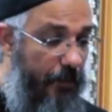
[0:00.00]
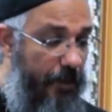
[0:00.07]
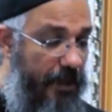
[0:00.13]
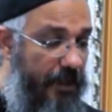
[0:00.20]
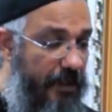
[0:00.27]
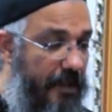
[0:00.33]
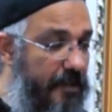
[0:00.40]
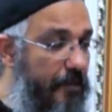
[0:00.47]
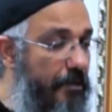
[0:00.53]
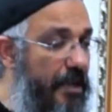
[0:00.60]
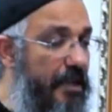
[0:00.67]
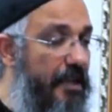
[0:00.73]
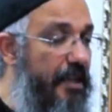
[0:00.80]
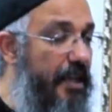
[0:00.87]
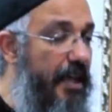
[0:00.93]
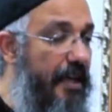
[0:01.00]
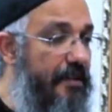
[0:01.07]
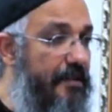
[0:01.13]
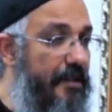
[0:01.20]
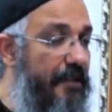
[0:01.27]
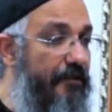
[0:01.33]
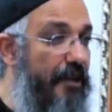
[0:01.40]
but it doesn't mean that he
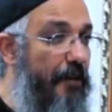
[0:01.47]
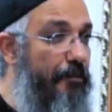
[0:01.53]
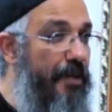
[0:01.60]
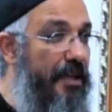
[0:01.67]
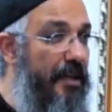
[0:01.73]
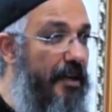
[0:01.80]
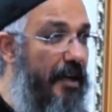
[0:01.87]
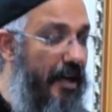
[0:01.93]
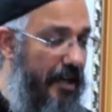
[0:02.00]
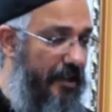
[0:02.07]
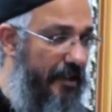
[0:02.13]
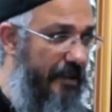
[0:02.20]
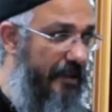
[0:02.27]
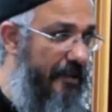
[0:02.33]
has given up being a God.